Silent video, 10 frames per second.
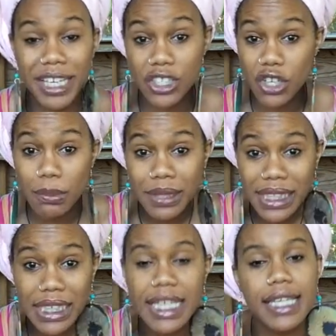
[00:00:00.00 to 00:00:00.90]
pink
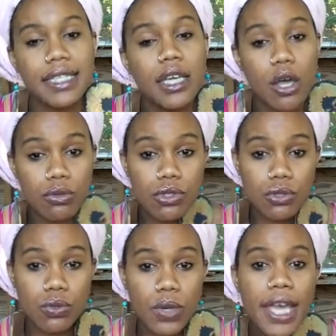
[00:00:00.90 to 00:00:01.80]
tourmaline is the
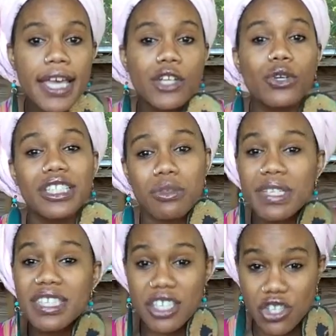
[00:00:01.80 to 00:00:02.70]
go-to in order to
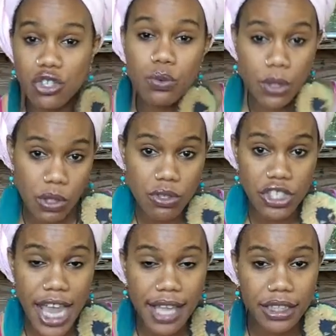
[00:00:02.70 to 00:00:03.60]
assist you with those
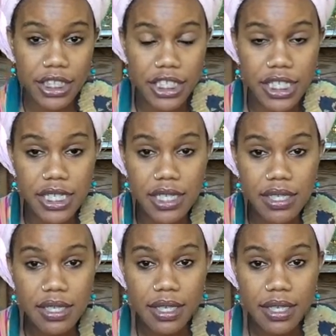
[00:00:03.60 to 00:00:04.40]
challenges.